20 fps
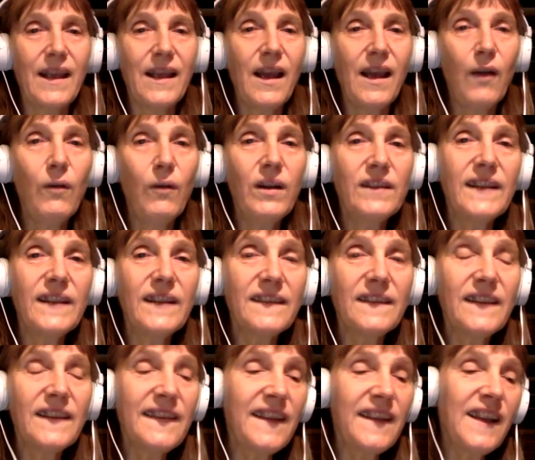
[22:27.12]
Well,
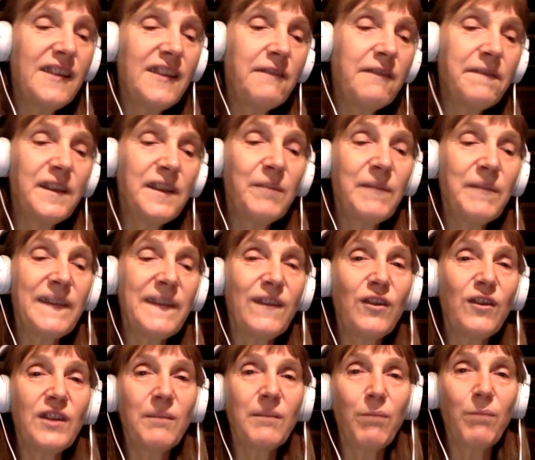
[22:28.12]
this kind of film is
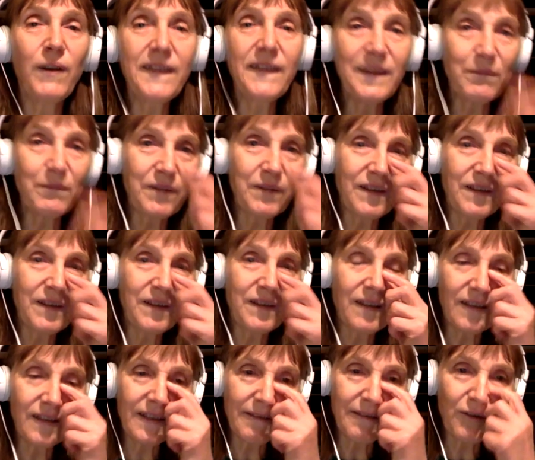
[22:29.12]
only possible
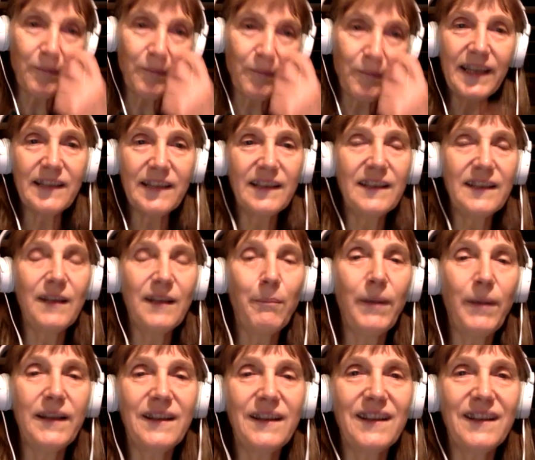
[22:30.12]
if you make it
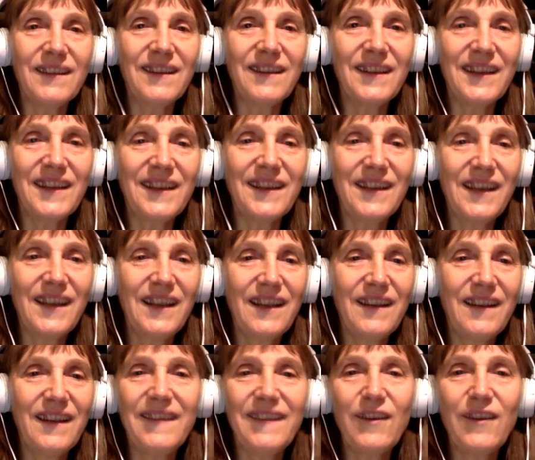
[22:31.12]
independently.
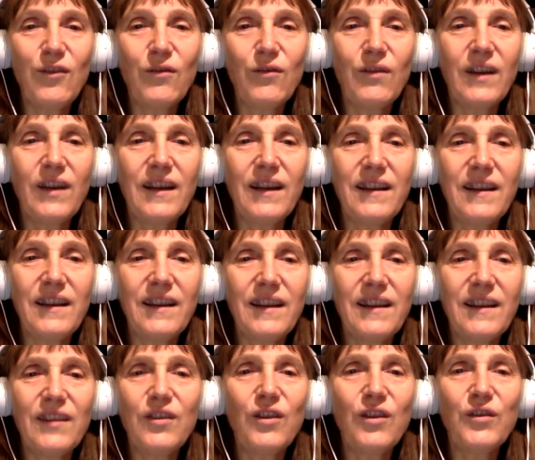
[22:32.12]
So
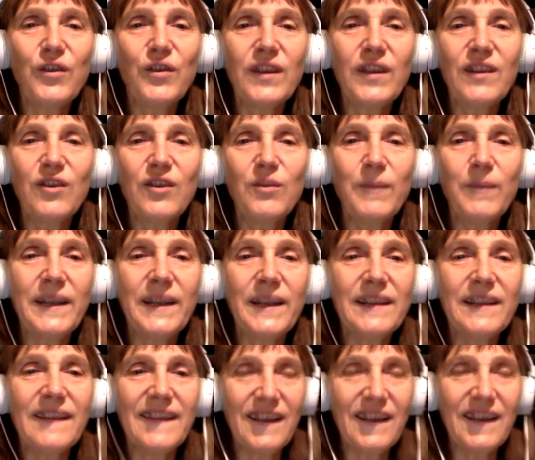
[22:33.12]
you know, you cannot make
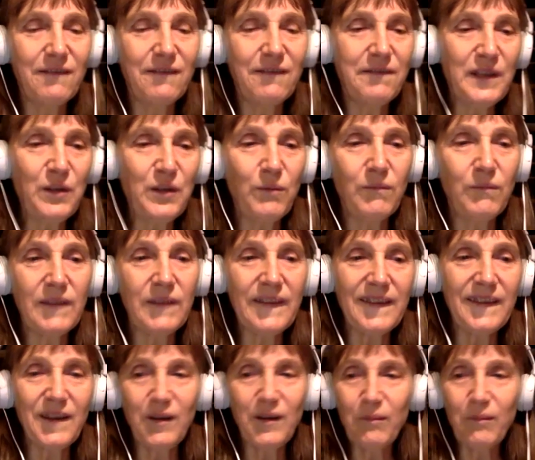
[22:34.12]
this kind of film with
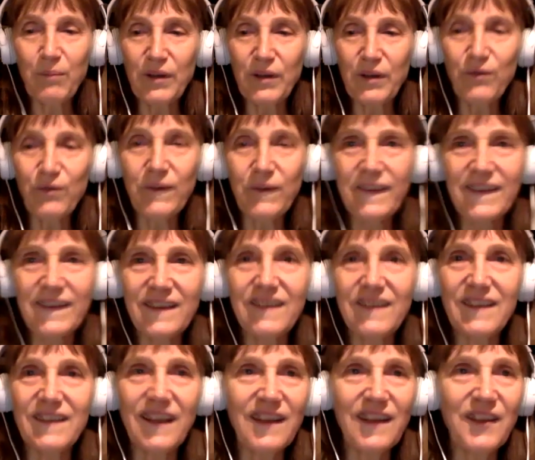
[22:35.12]
a producer
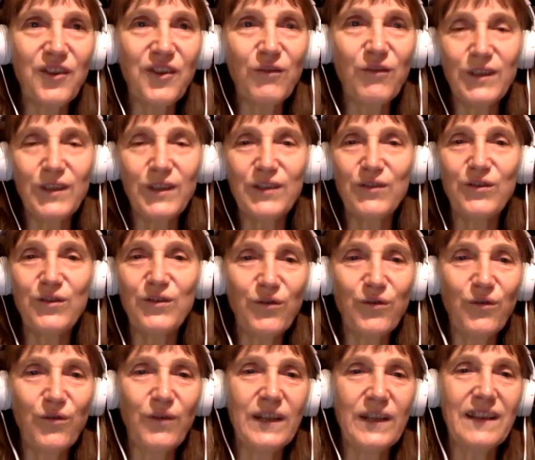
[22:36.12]
telling you what to
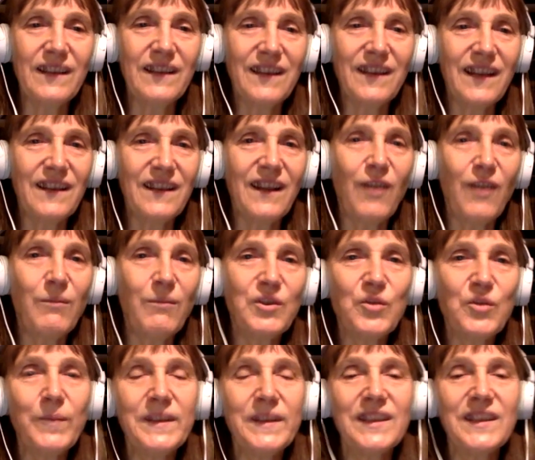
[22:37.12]
do and how much
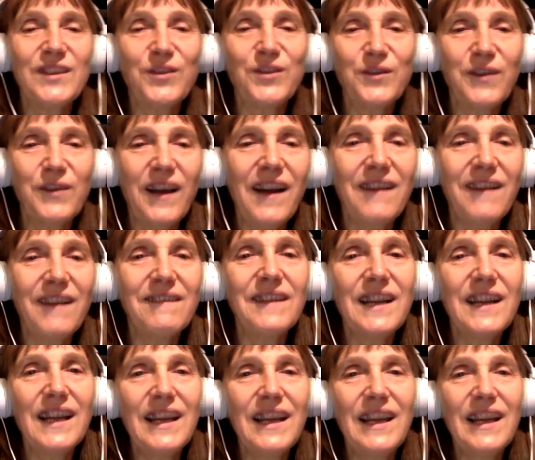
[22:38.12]
money do you have.
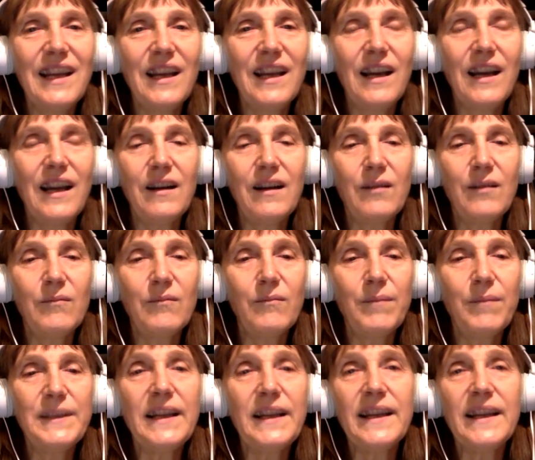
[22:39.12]
But